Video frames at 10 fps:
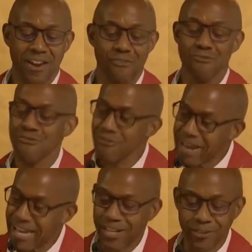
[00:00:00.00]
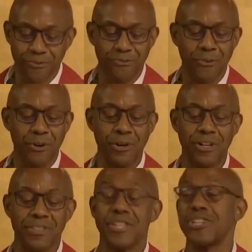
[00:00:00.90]
real for
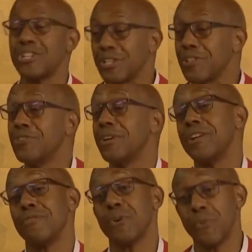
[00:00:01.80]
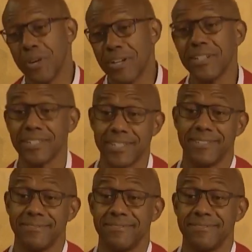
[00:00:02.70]
the children of the world.